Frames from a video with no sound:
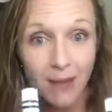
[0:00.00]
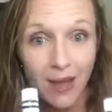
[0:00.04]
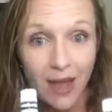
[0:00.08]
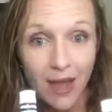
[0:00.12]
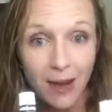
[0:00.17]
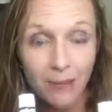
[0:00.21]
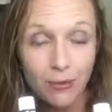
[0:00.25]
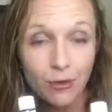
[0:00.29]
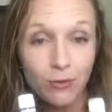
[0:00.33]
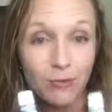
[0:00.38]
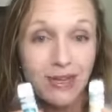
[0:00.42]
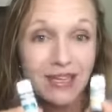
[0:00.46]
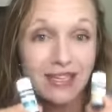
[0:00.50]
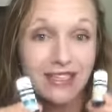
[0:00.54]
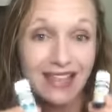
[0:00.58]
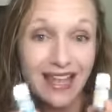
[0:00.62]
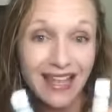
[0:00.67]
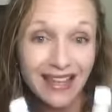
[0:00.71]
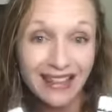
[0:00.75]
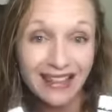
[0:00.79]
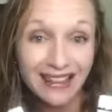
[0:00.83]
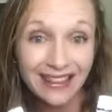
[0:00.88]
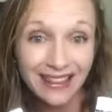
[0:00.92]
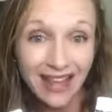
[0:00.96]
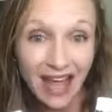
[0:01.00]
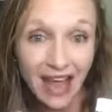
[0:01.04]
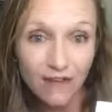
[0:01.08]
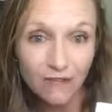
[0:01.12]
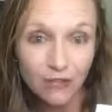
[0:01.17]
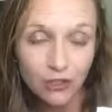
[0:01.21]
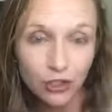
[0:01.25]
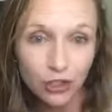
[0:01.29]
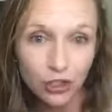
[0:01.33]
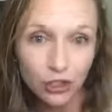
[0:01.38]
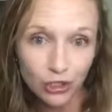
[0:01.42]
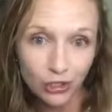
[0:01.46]
peppermint, and
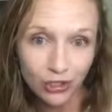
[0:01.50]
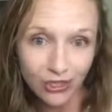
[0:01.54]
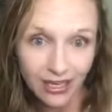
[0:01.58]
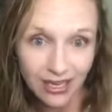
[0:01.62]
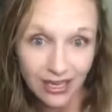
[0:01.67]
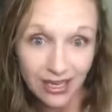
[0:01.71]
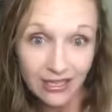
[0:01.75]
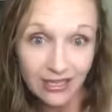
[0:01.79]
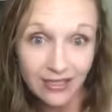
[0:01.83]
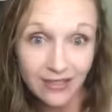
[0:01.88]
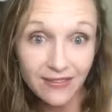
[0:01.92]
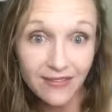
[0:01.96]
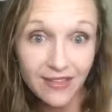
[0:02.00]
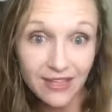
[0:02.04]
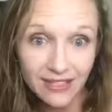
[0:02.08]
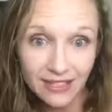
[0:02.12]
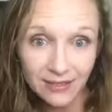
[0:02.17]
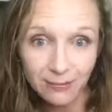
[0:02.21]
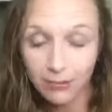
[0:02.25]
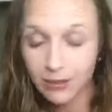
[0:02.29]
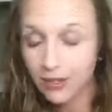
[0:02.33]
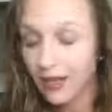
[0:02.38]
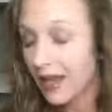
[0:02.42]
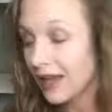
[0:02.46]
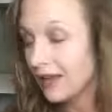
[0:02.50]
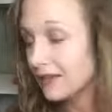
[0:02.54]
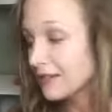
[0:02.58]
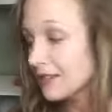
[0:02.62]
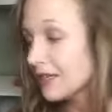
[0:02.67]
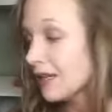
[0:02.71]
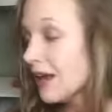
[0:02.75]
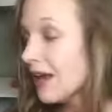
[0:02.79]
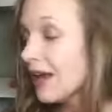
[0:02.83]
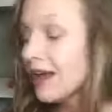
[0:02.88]
lavender in this blend.